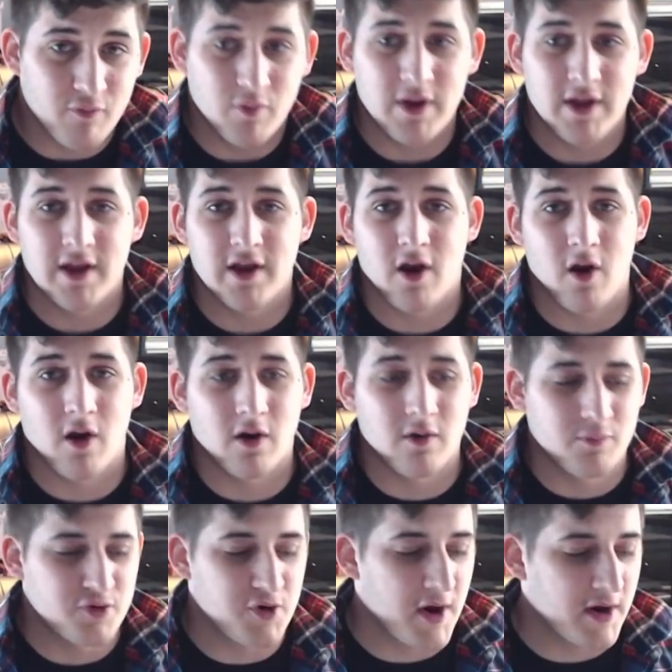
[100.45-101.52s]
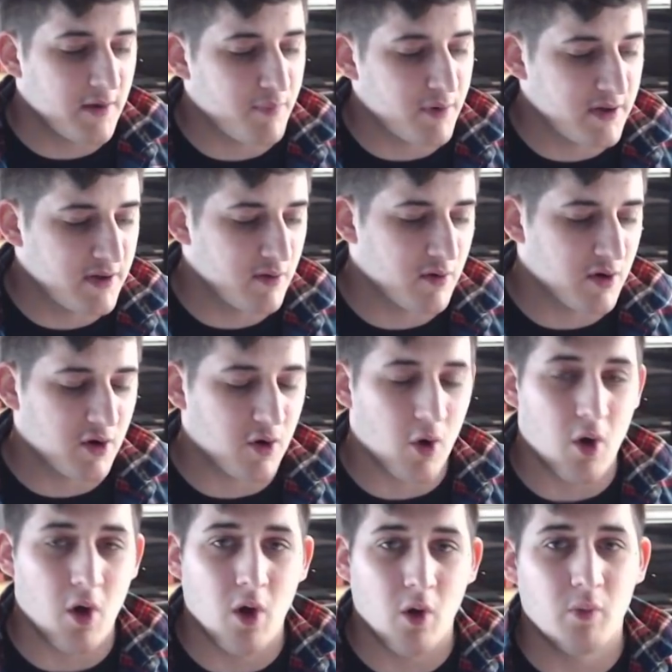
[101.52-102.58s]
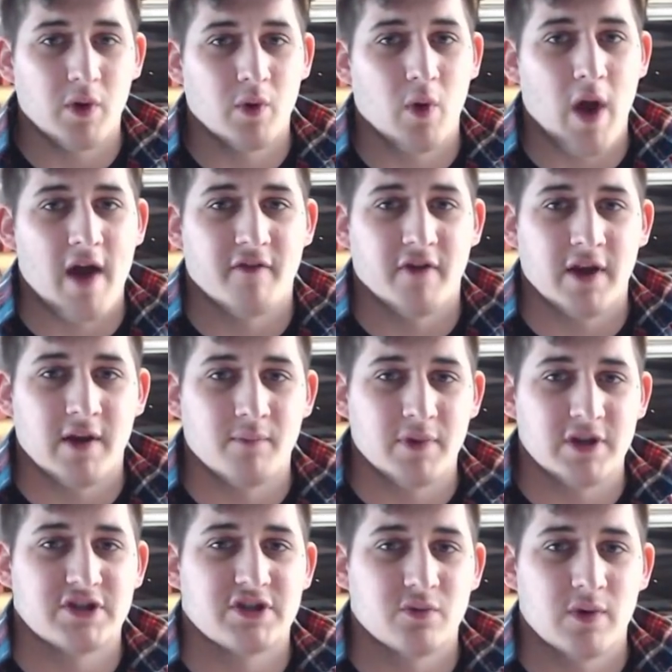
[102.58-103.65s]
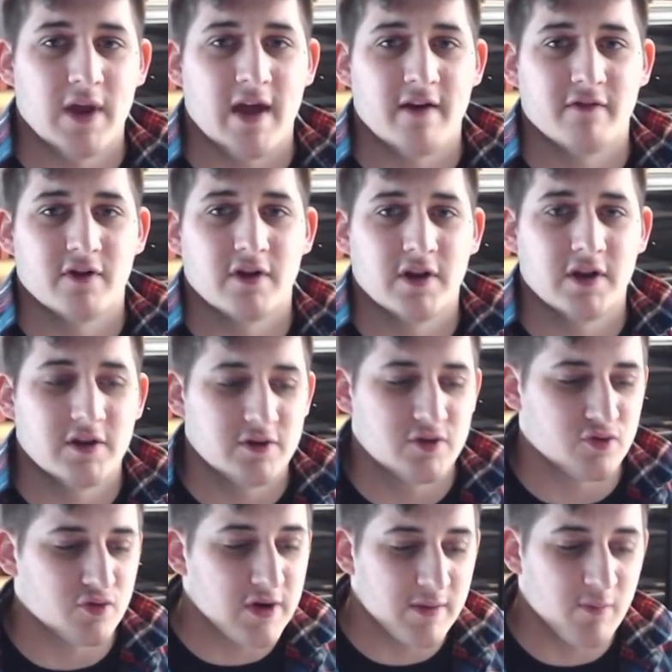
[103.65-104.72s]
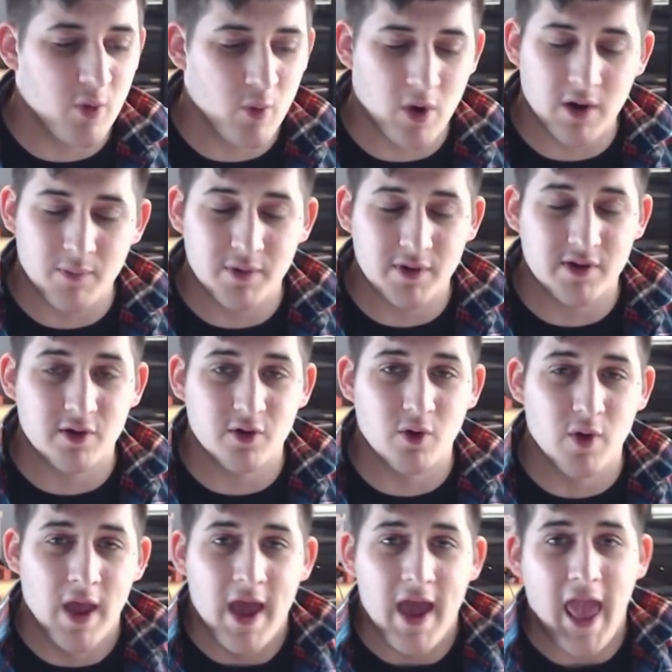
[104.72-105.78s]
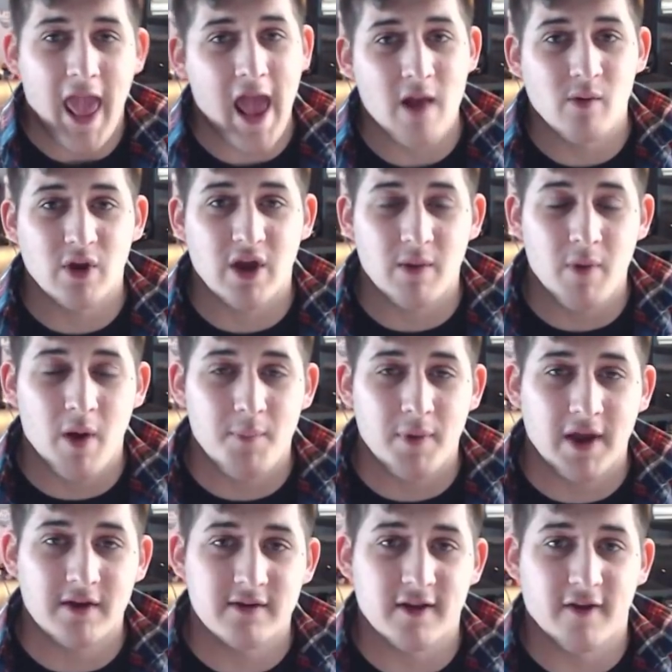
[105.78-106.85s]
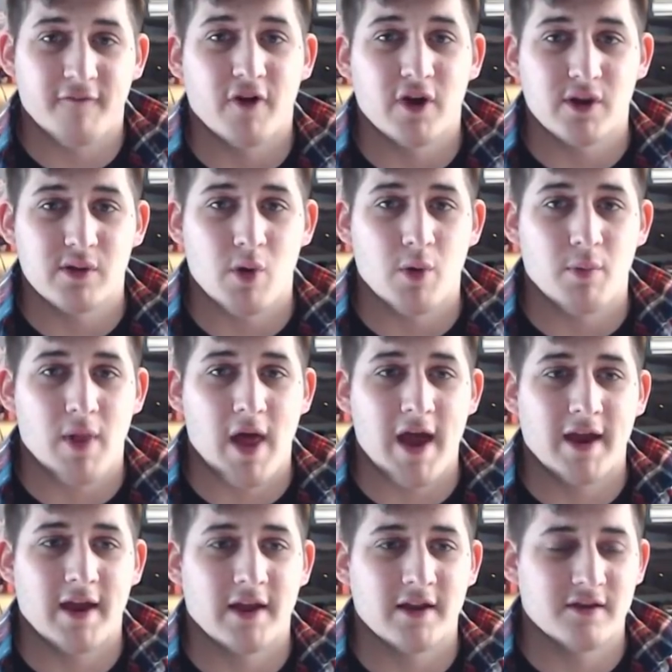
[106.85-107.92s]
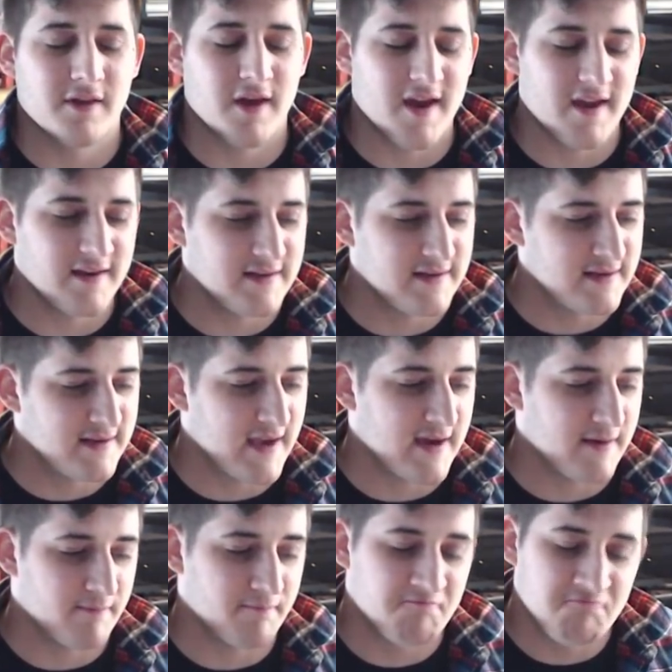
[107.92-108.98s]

We are trying to pursue a goal, we have an ambition, we have a dream we want to pursue, and we come up against our first roadblock and say, damn,